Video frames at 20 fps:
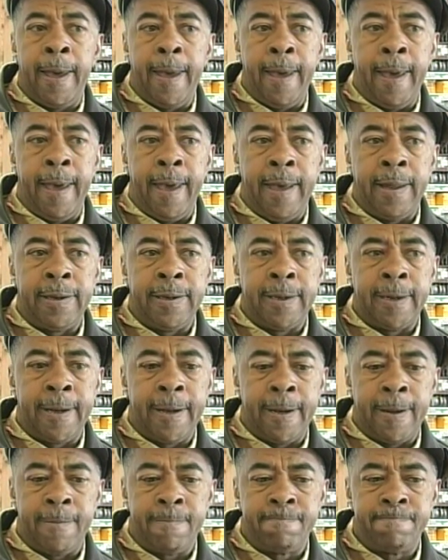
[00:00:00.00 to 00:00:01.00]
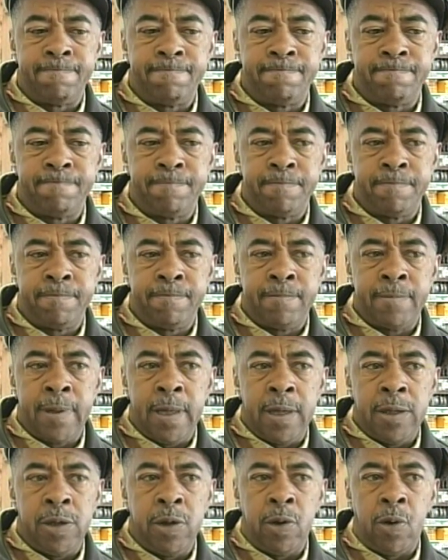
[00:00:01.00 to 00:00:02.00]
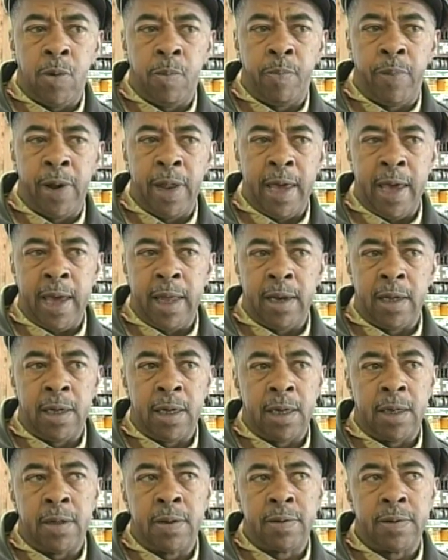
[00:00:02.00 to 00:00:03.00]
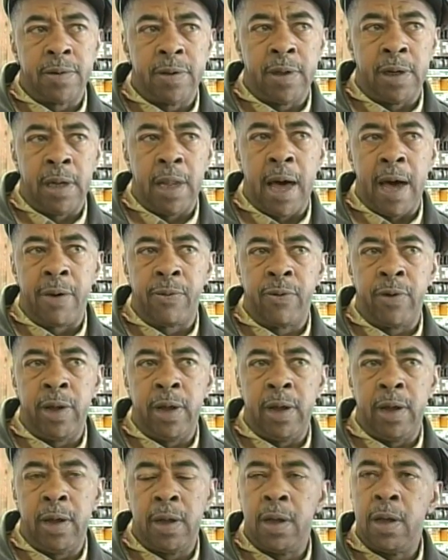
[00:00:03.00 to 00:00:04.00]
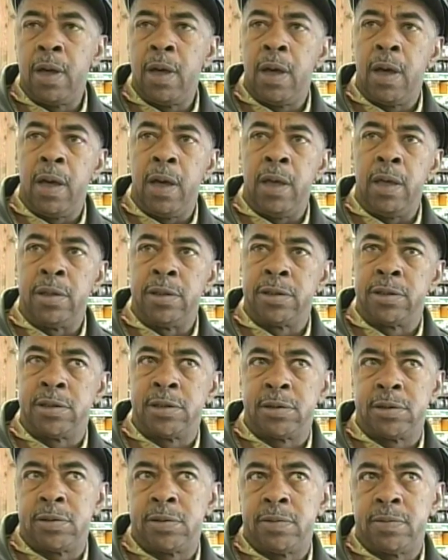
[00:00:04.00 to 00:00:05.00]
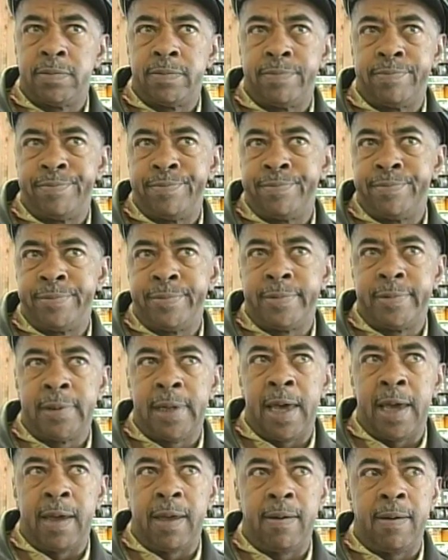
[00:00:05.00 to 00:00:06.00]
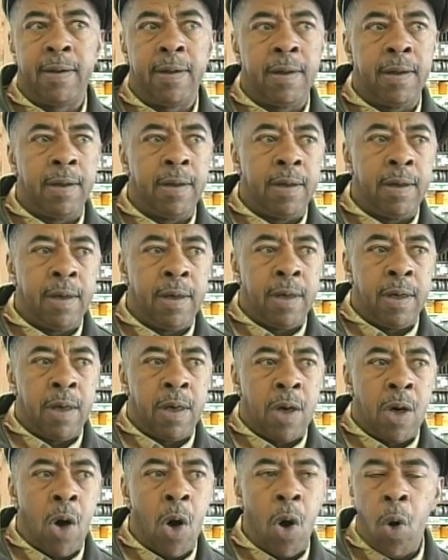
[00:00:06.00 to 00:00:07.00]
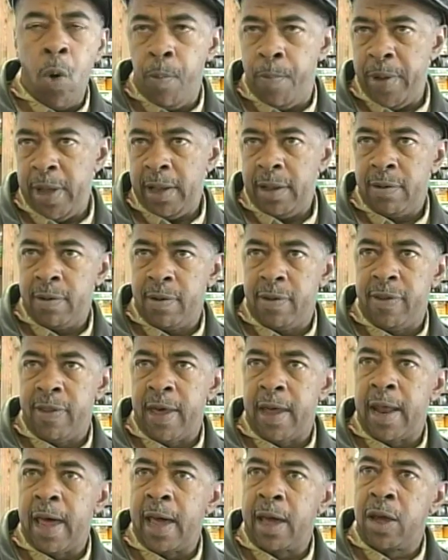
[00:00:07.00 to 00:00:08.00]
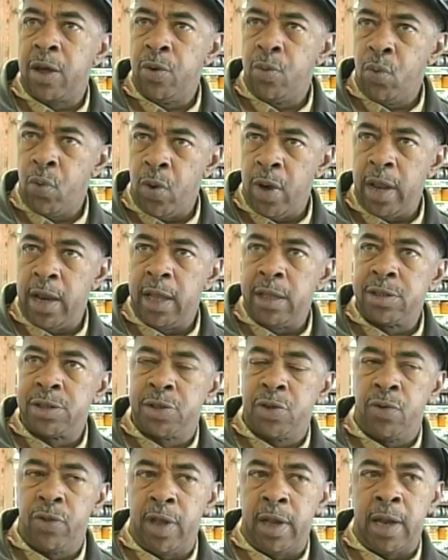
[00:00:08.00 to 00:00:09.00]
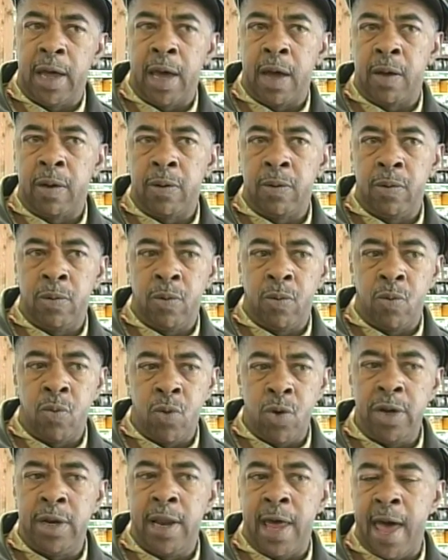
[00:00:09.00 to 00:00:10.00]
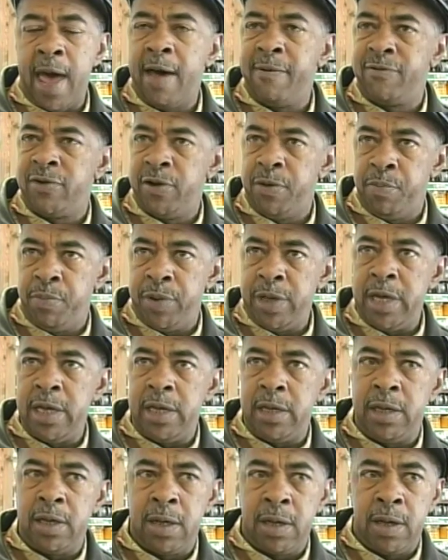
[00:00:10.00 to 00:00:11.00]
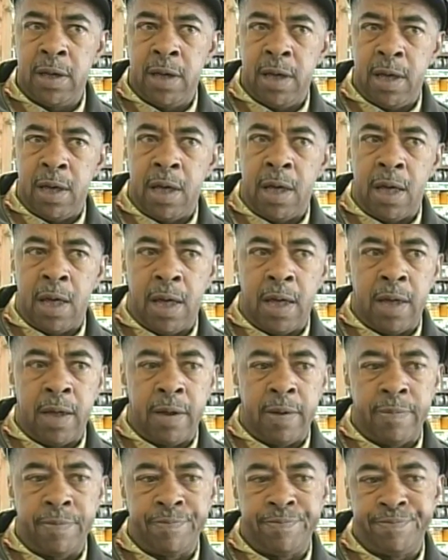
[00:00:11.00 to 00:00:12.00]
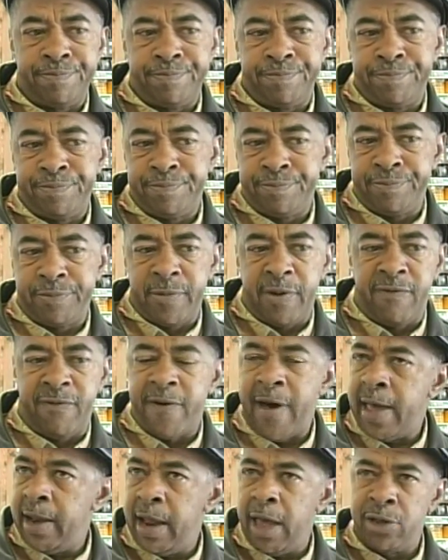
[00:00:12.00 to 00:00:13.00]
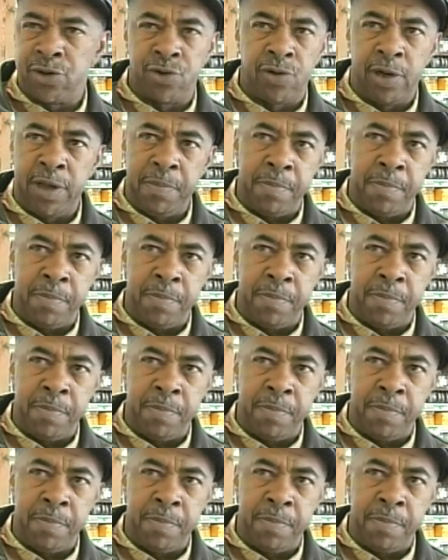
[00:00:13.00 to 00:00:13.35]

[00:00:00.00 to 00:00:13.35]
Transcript: and uh, you know, playing uh, the lottery is like hoping that I could win it so that I wouldn't have to be uh, financially